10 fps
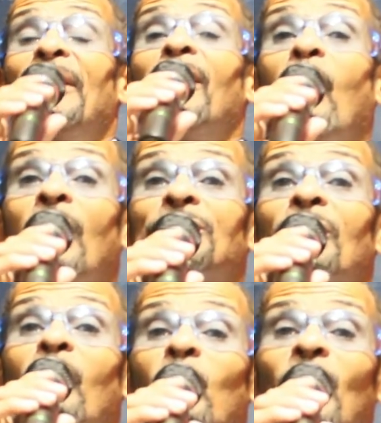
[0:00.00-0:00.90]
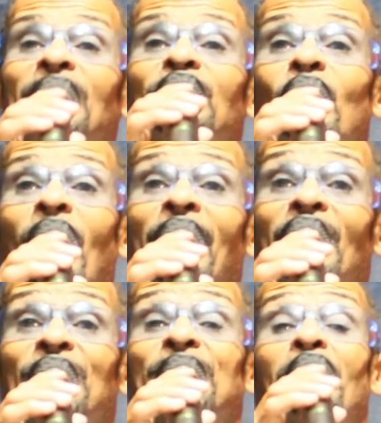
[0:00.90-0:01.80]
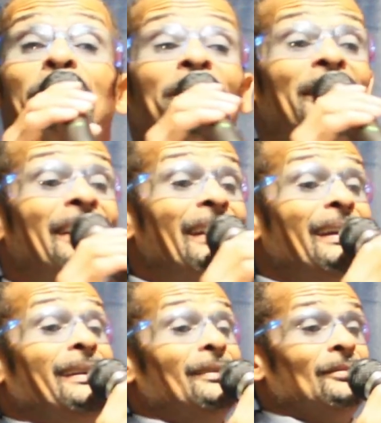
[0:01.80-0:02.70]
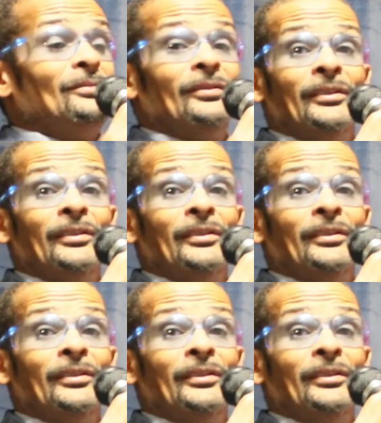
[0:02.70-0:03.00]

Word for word: they're going to a restaurant or something to eat.